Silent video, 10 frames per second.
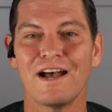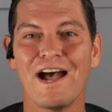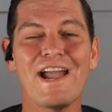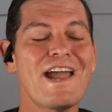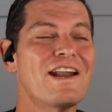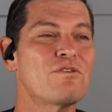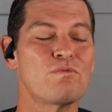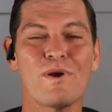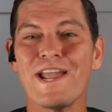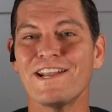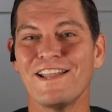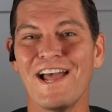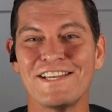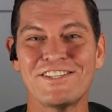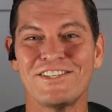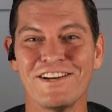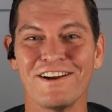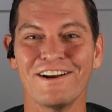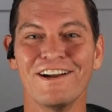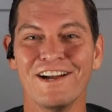I had a rant last
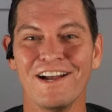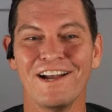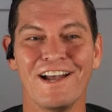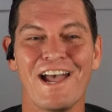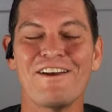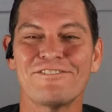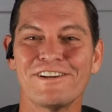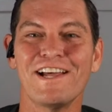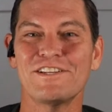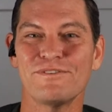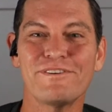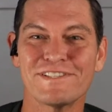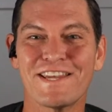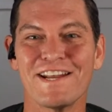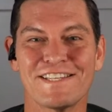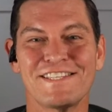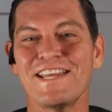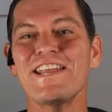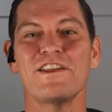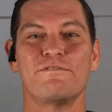year after Eli Drinkwitz got
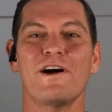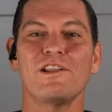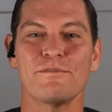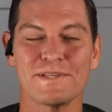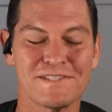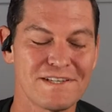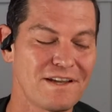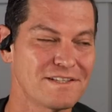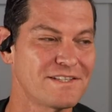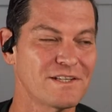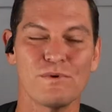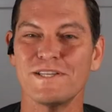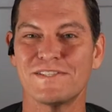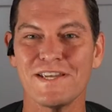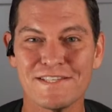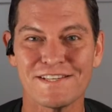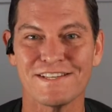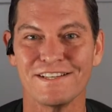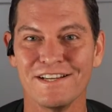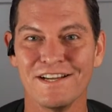extended following a six-win
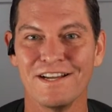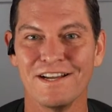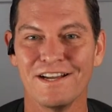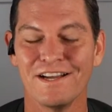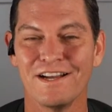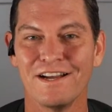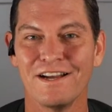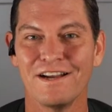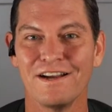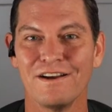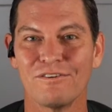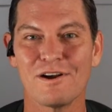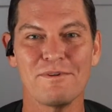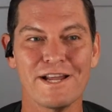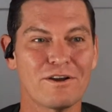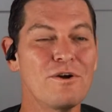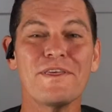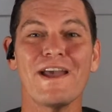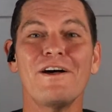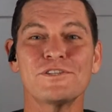season where I'm like, who
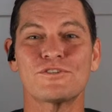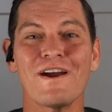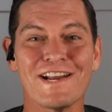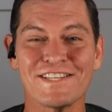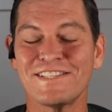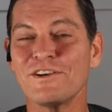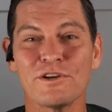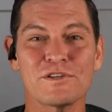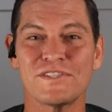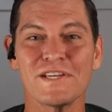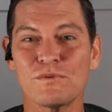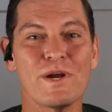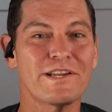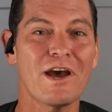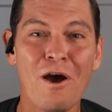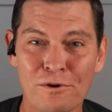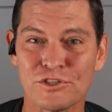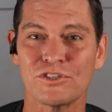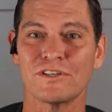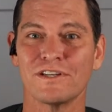the hell's trying to steal your six-win
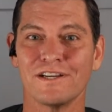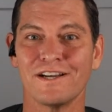coach?